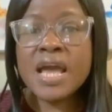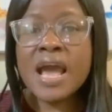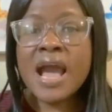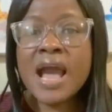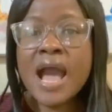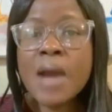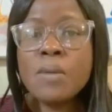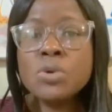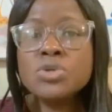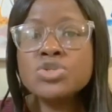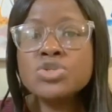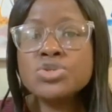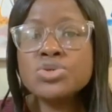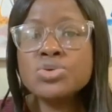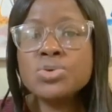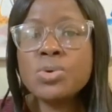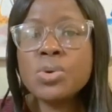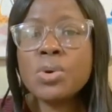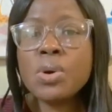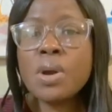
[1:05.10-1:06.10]
I want
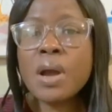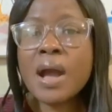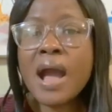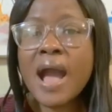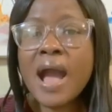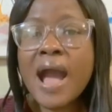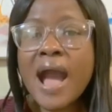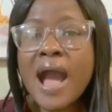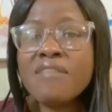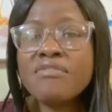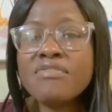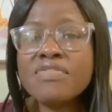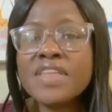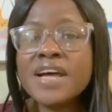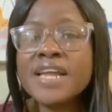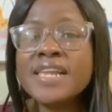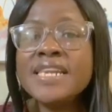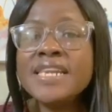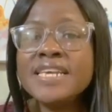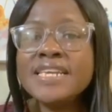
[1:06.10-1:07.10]
to have
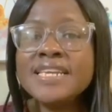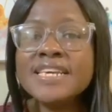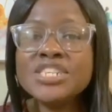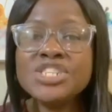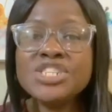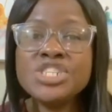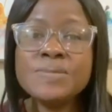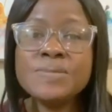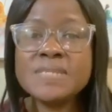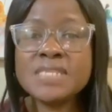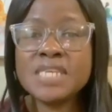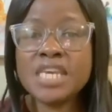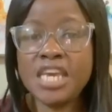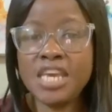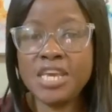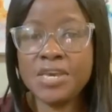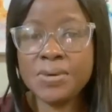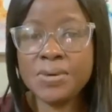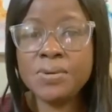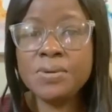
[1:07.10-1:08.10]
that leadership
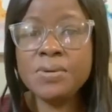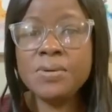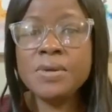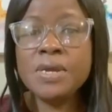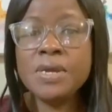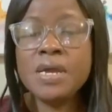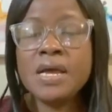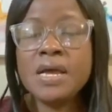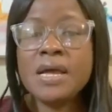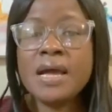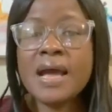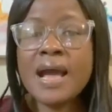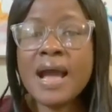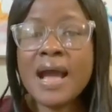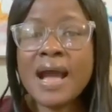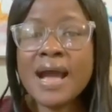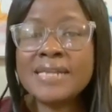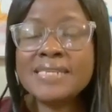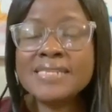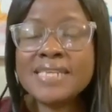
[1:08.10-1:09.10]
skill.
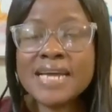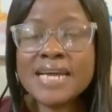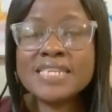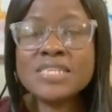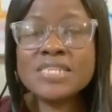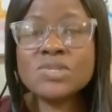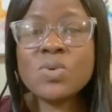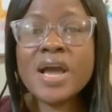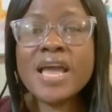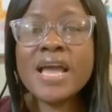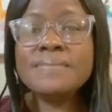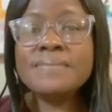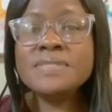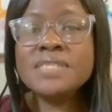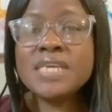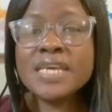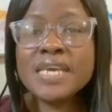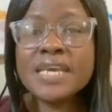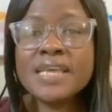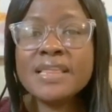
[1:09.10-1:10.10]
And that is why I'm
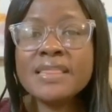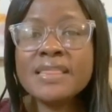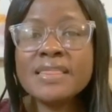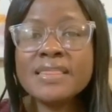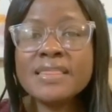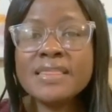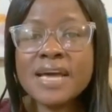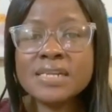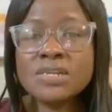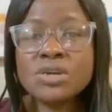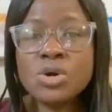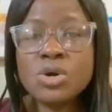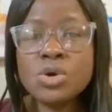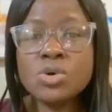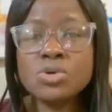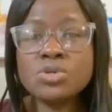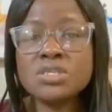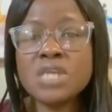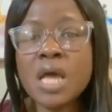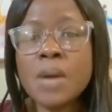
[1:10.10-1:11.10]
taking that
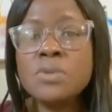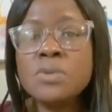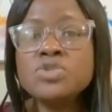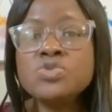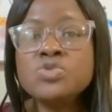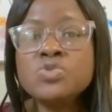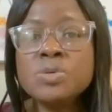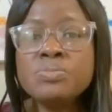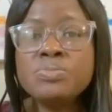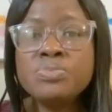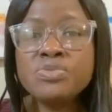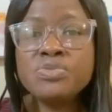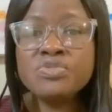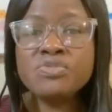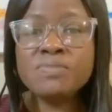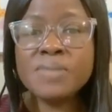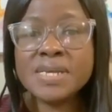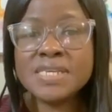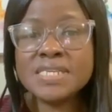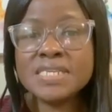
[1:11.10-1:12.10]
course. I want to
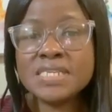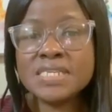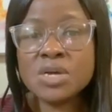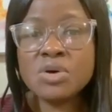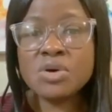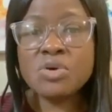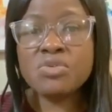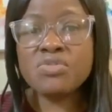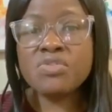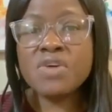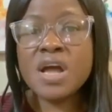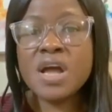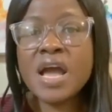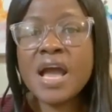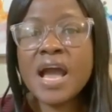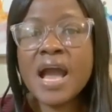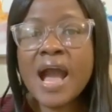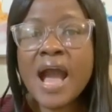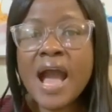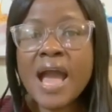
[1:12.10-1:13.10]
improve myself.
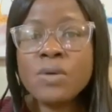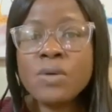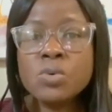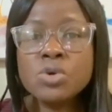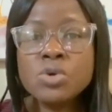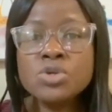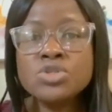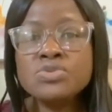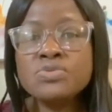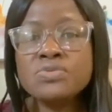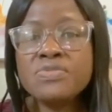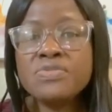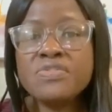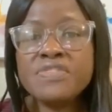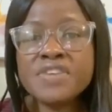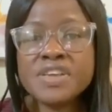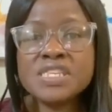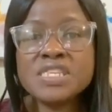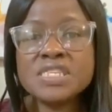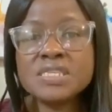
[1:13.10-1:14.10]
I want to
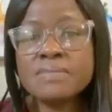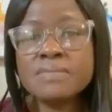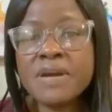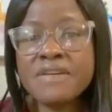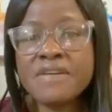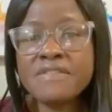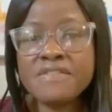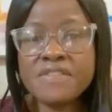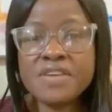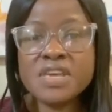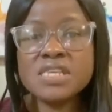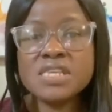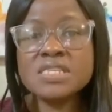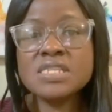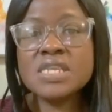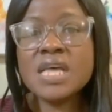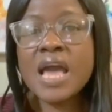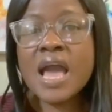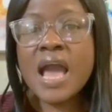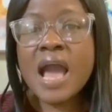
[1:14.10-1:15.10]
face my
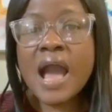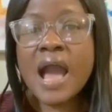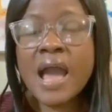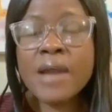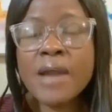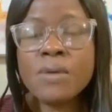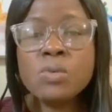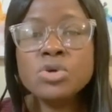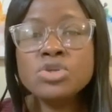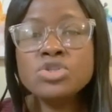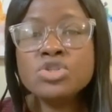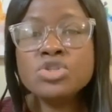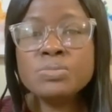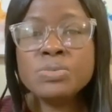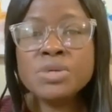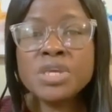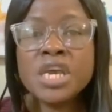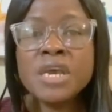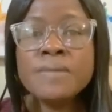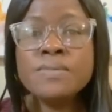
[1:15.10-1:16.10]
fears. I want to
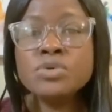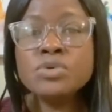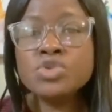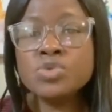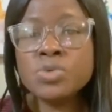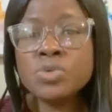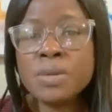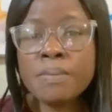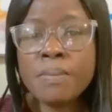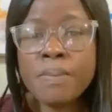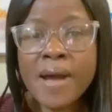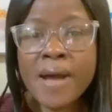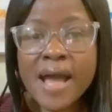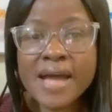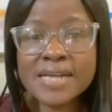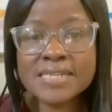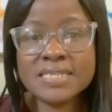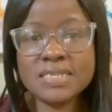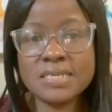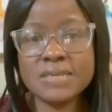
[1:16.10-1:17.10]
be able to
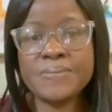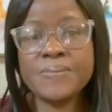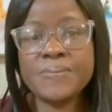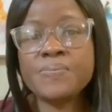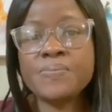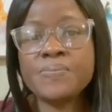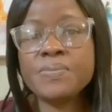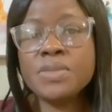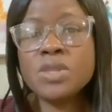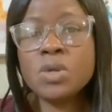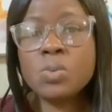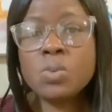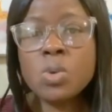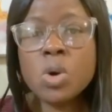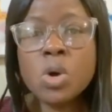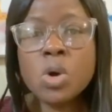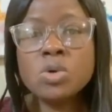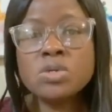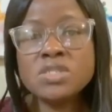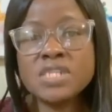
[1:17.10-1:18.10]
impact the
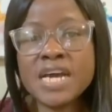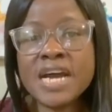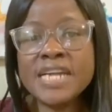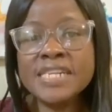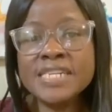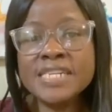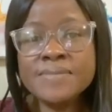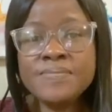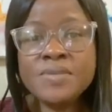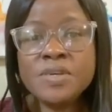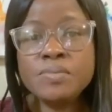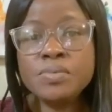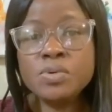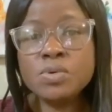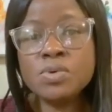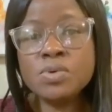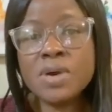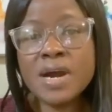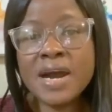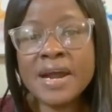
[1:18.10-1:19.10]
world and the
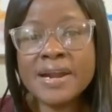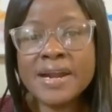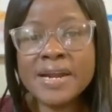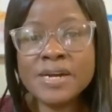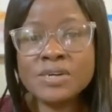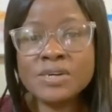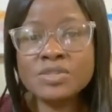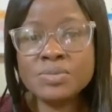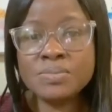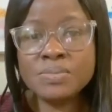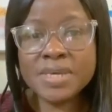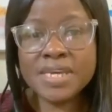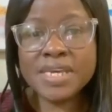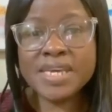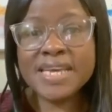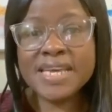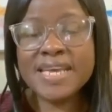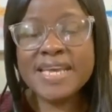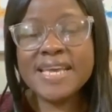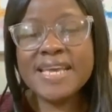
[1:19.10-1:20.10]
people around
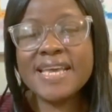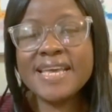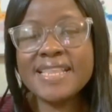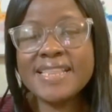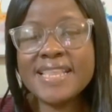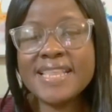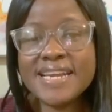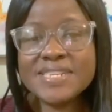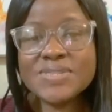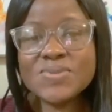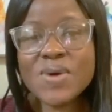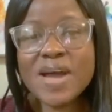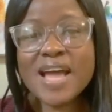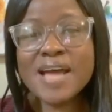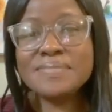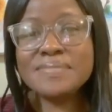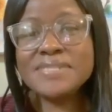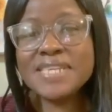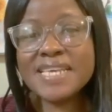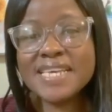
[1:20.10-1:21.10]
me. That is why
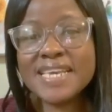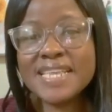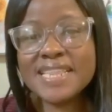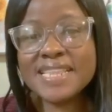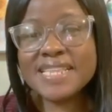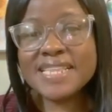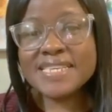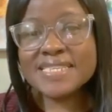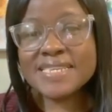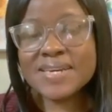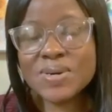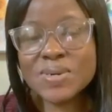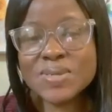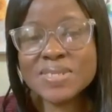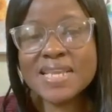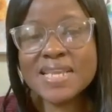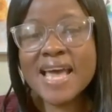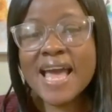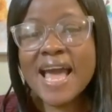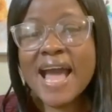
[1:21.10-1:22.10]
I'm taking this
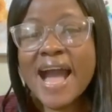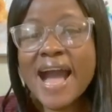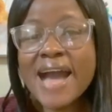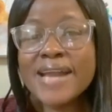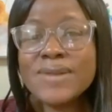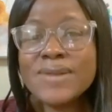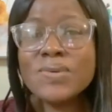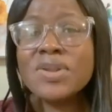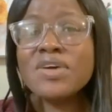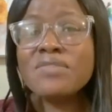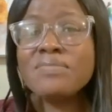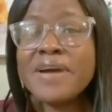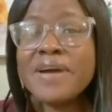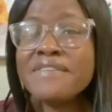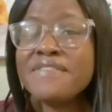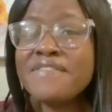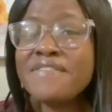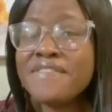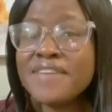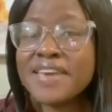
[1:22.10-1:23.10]
course. And one of
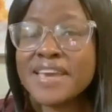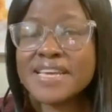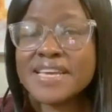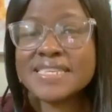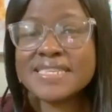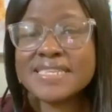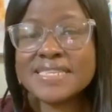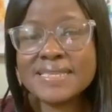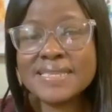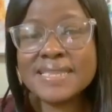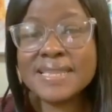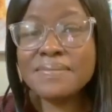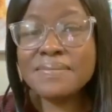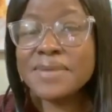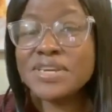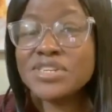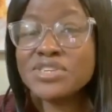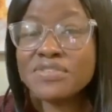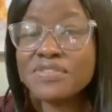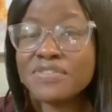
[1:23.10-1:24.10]
my fears, the
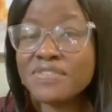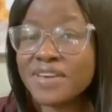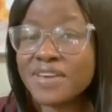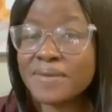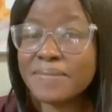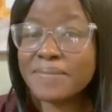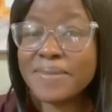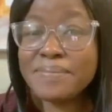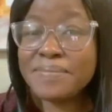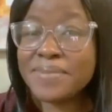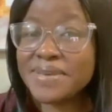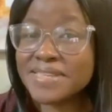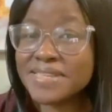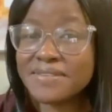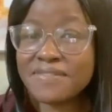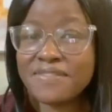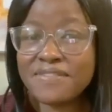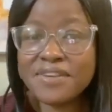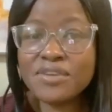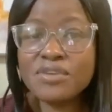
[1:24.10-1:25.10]
major fear, my
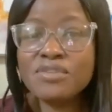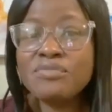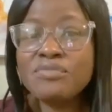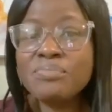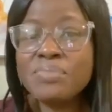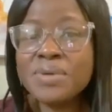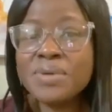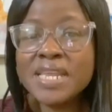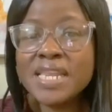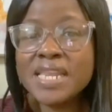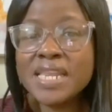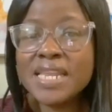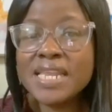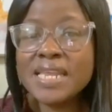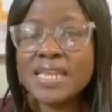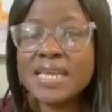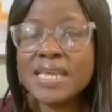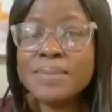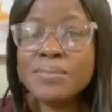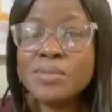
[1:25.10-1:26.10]
basic fear of being
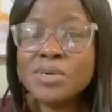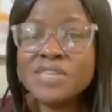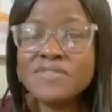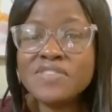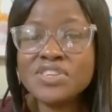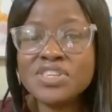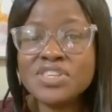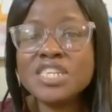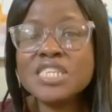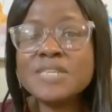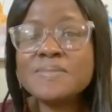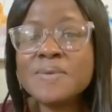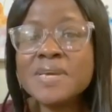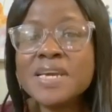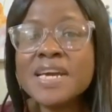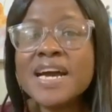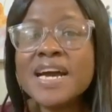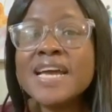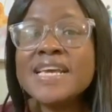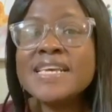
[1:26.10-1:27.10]
a motivational
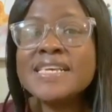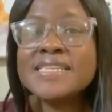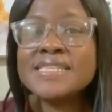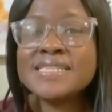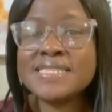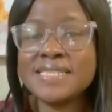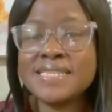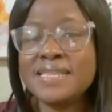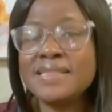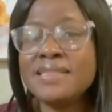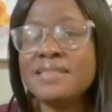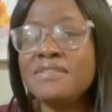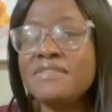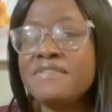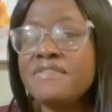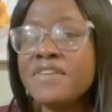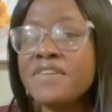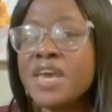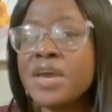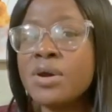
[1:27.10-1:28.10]
speaker is the
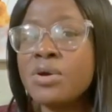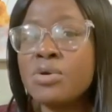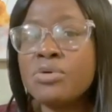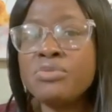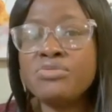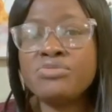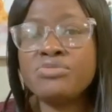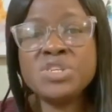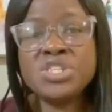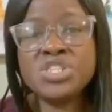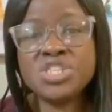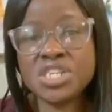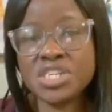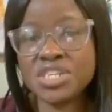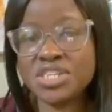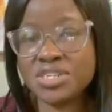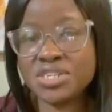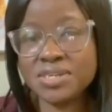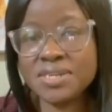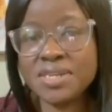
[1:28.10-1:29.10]
fear of
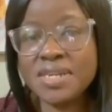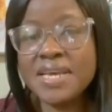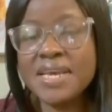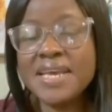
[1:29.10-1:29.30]
rejection